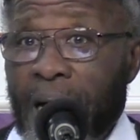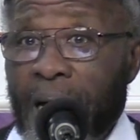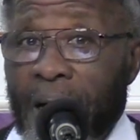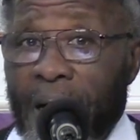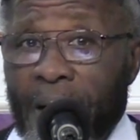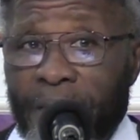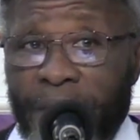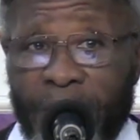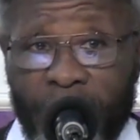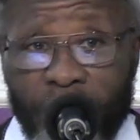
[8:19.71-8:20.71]
uh,
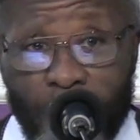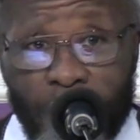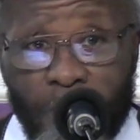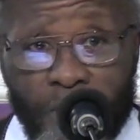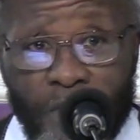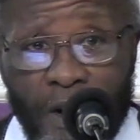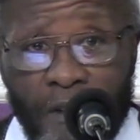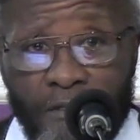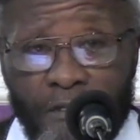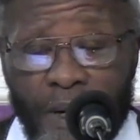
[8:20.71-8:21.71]
that is, members
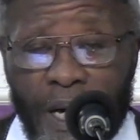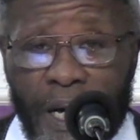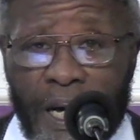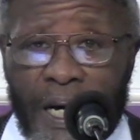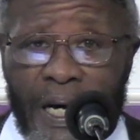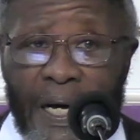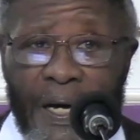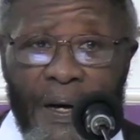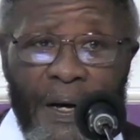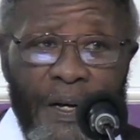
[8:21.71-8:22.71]
of
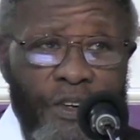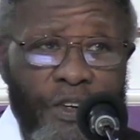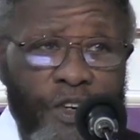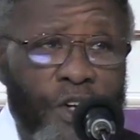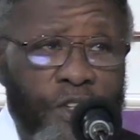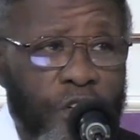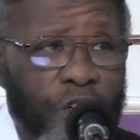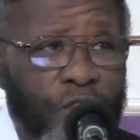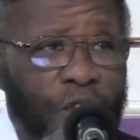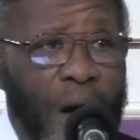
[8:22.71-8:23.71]
uh, churches
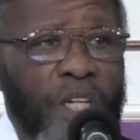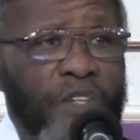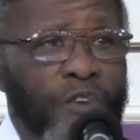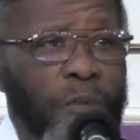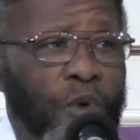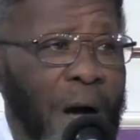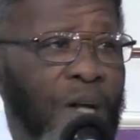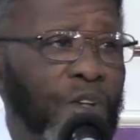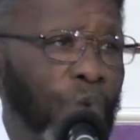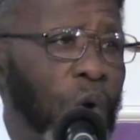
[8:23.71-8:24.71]
of Christ from
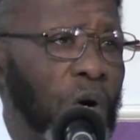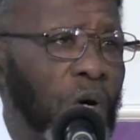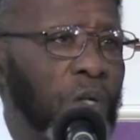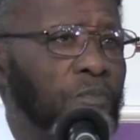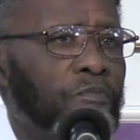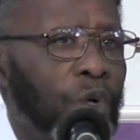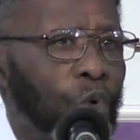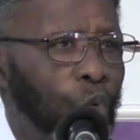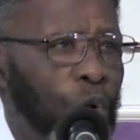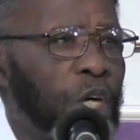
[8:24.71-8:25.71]
around the world,
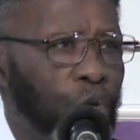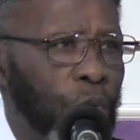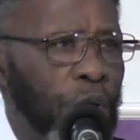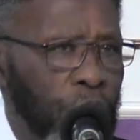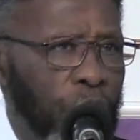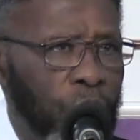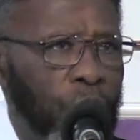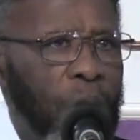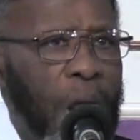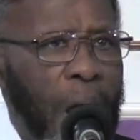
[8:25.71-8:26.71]
we greet you.
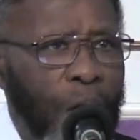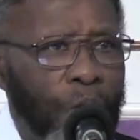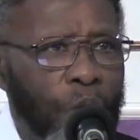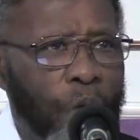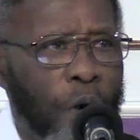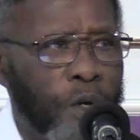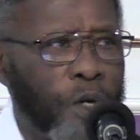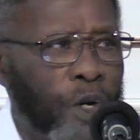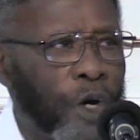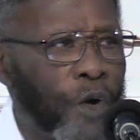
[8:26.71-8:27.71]
And we want you
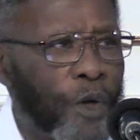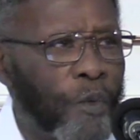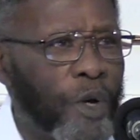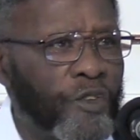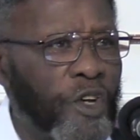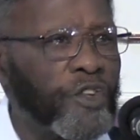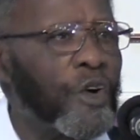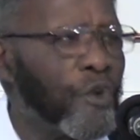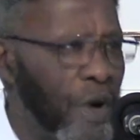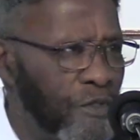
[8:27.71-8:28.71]
to know that we're just so
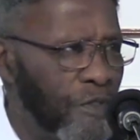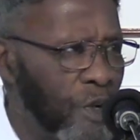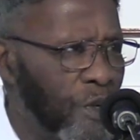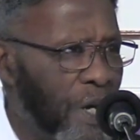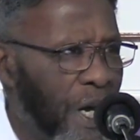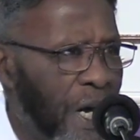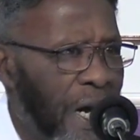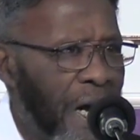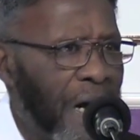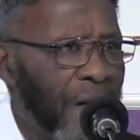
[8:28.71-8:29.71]
grateful
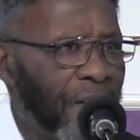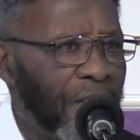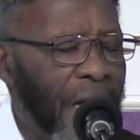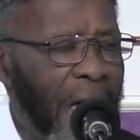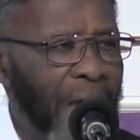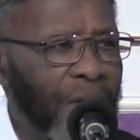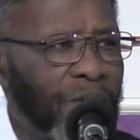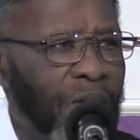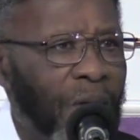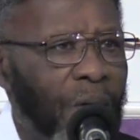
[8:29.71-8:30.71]
that
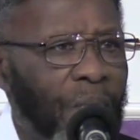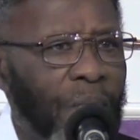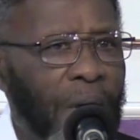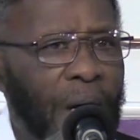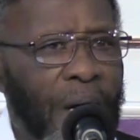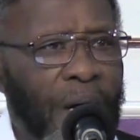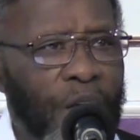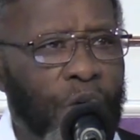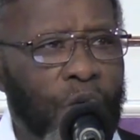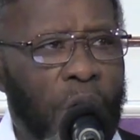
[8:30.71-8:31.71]
uh,
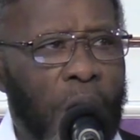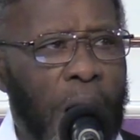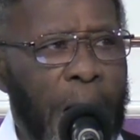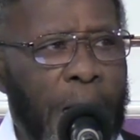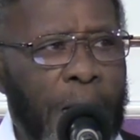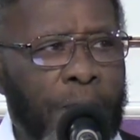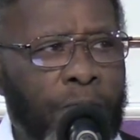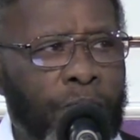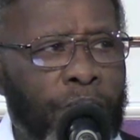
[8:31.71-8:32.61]
you are